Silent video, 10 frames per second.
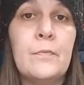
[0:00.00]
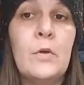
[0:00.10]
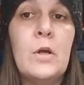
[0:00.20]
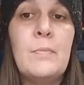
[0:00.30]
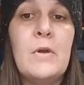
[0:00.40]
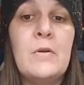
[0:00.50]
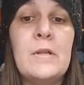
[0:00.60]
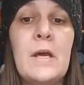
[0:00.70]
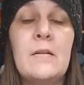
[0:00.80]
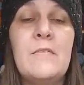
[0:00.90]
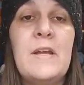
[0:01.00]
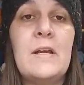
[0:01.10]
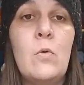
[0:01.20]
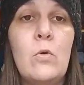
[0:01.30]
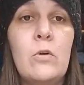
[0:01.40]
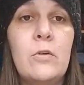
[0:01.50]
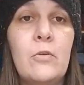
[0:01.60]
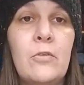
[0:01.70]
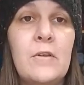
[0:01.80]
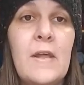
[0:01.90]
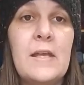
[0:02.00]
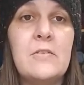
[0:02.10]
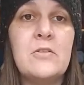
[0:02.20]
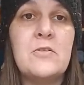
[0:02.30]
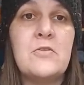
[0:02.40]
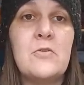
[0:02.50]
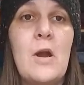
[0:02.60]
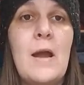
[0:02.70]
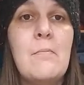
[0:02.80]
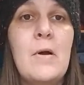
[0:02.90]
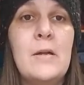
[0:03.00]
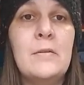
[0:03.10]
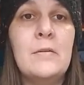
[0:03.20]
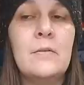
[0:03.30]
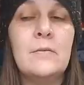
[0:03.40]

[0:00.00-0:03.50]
look up there in the left hand corner you'll see that subscribe button